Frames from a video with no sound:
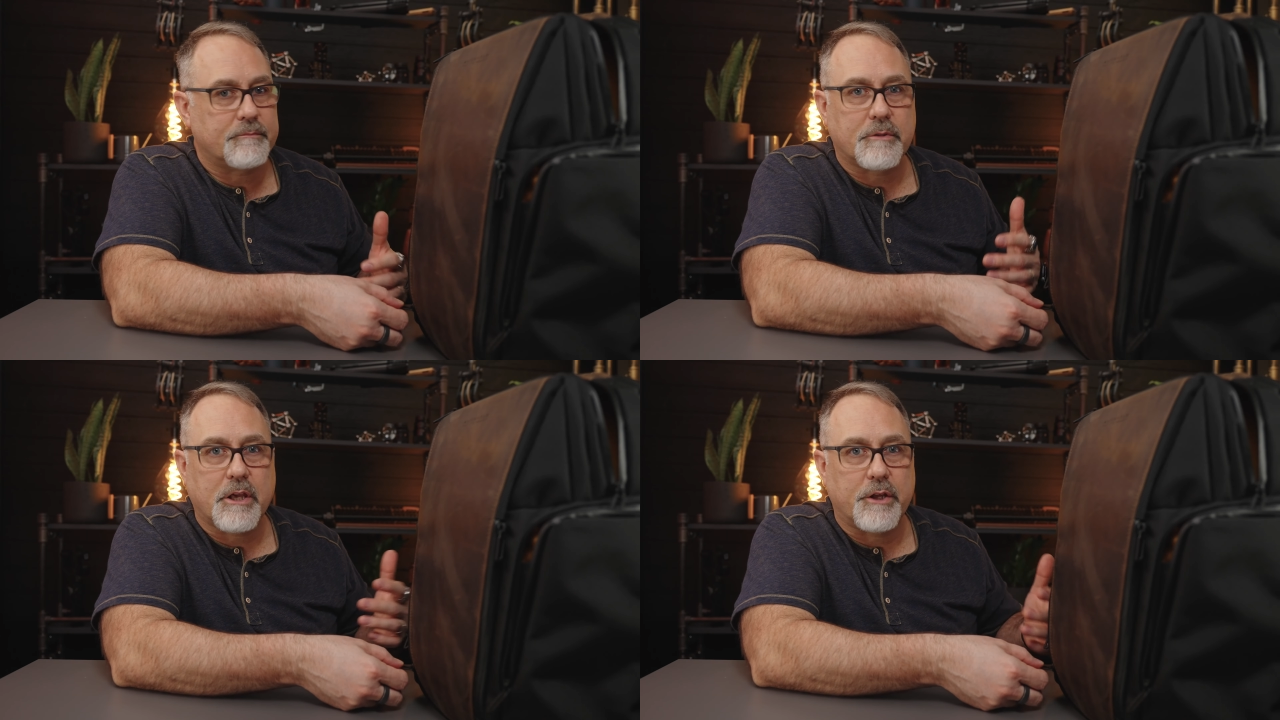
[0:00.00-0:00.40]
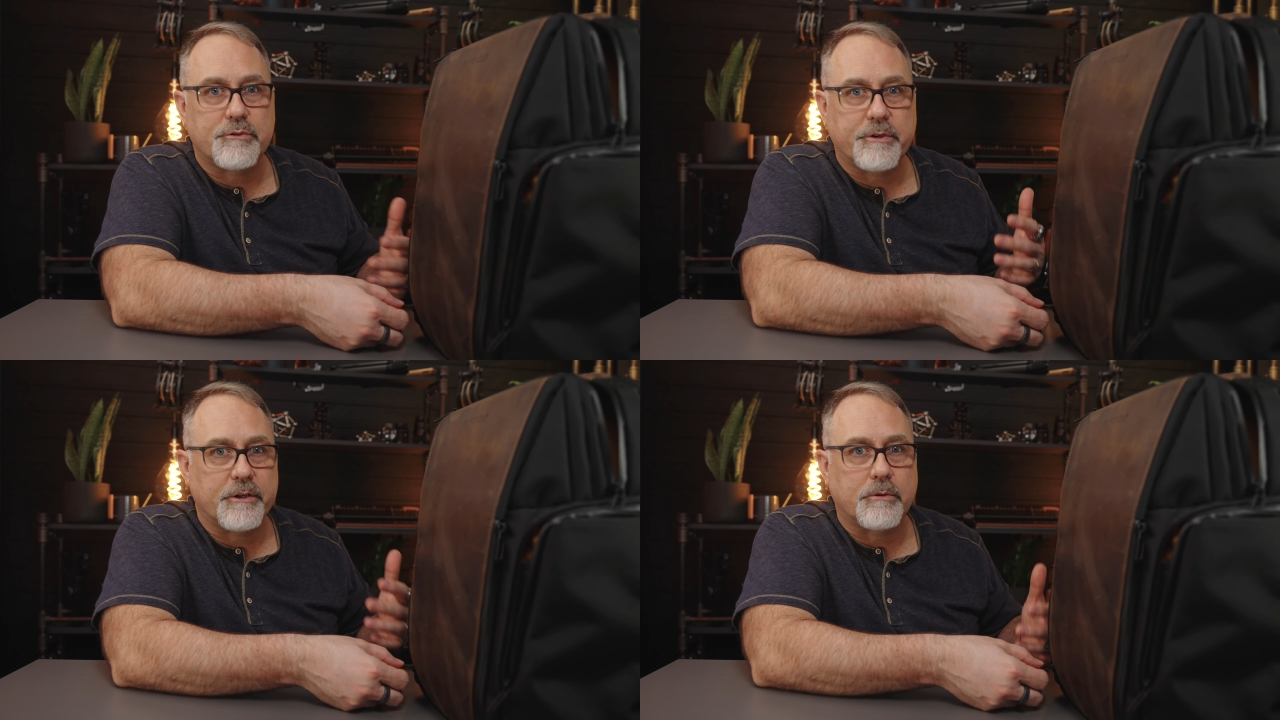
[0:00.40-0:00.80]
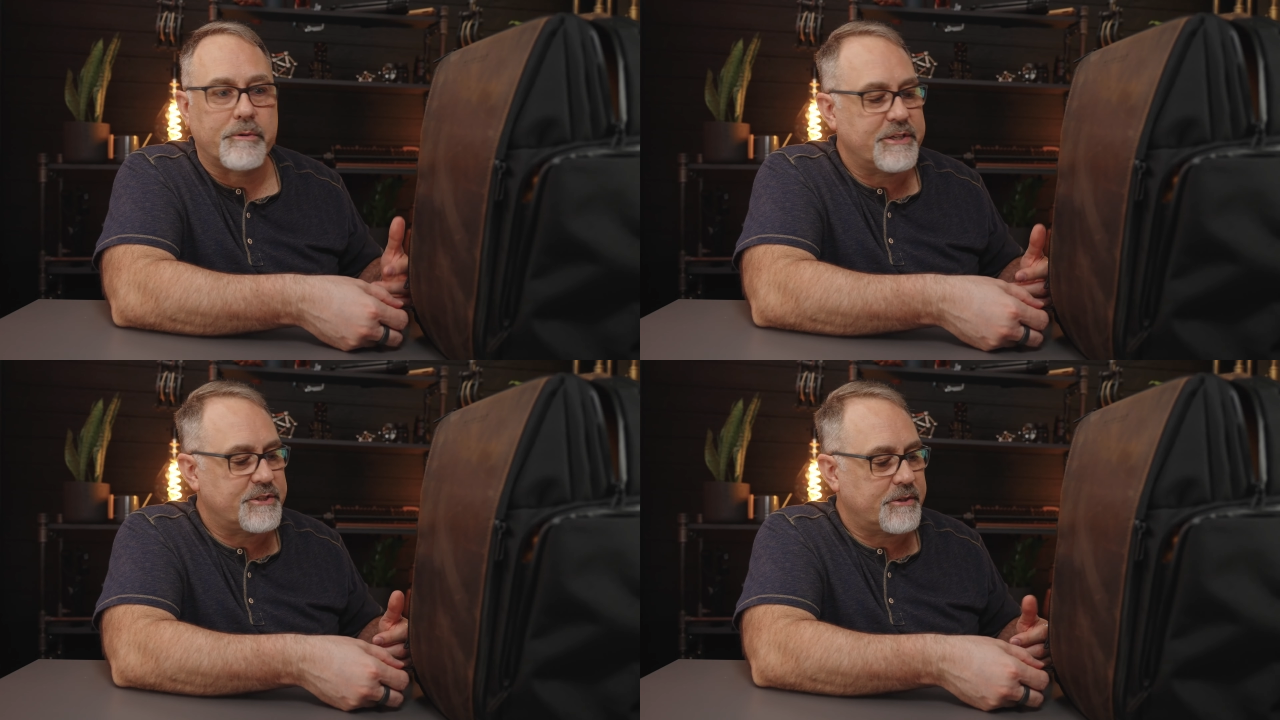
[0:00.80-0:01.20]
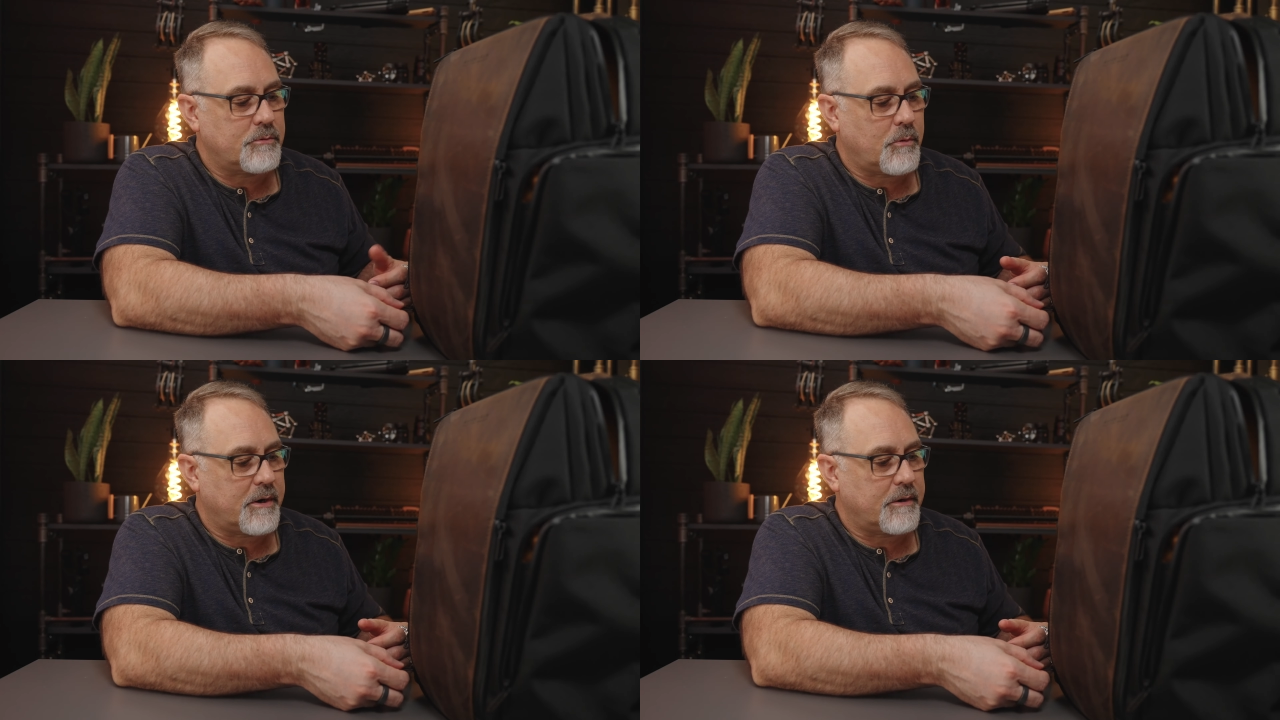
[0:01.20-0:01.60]
country or region
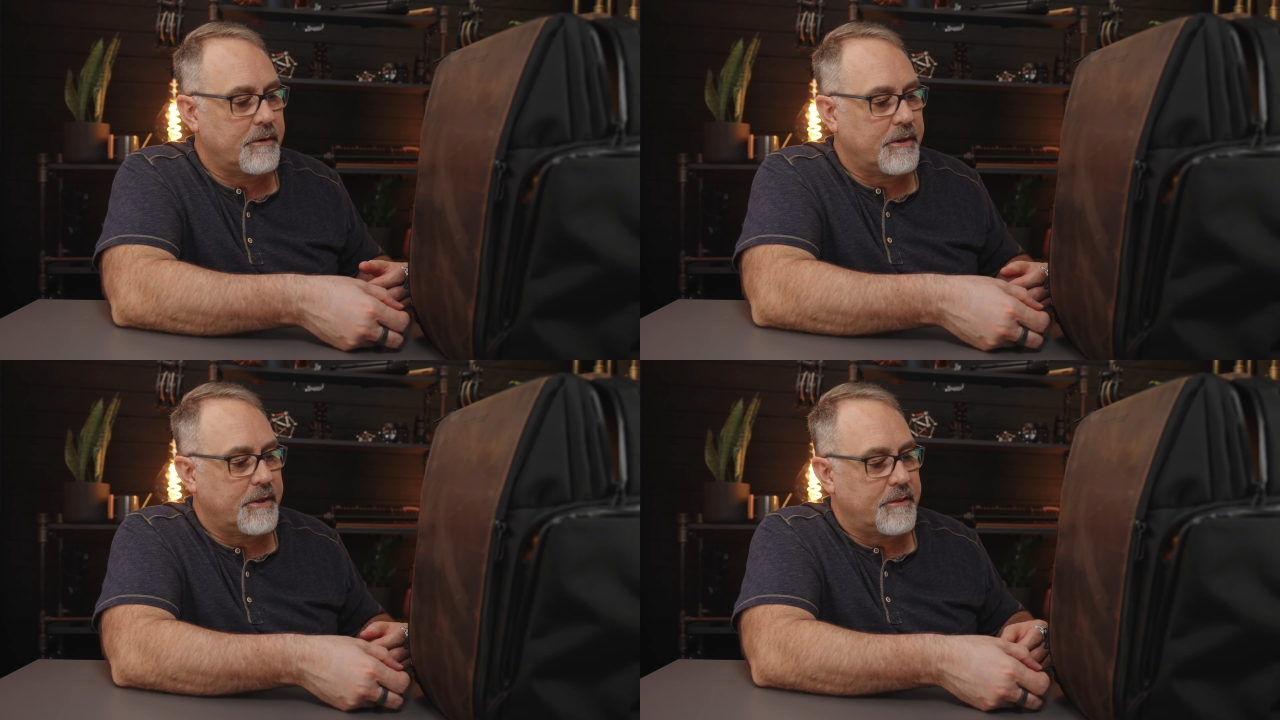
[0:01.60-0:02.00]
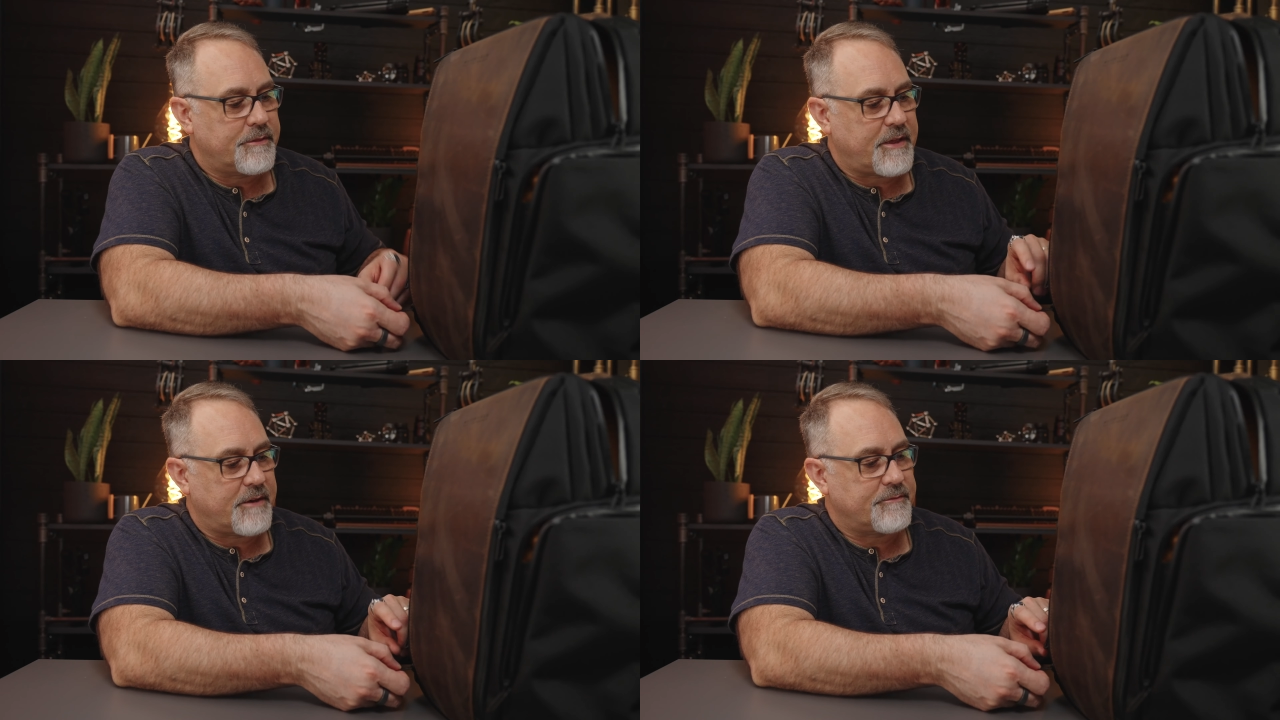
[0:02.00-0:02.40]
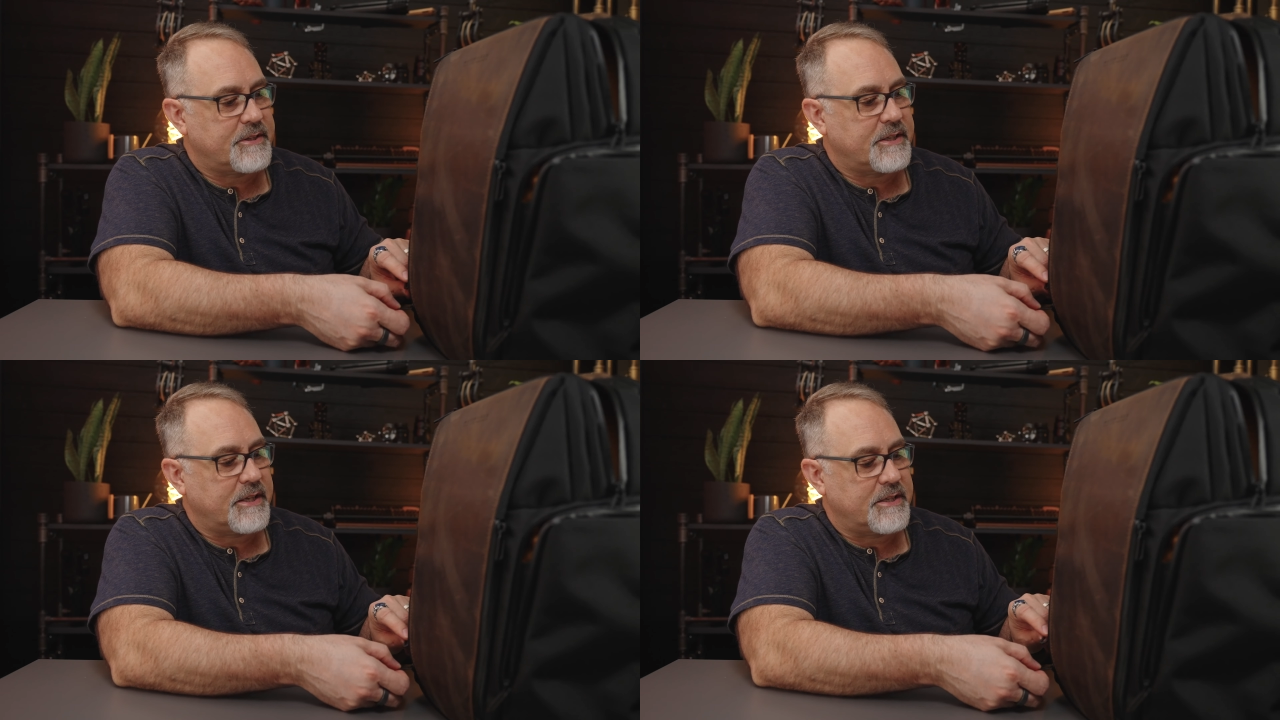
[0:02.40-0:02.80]
where theft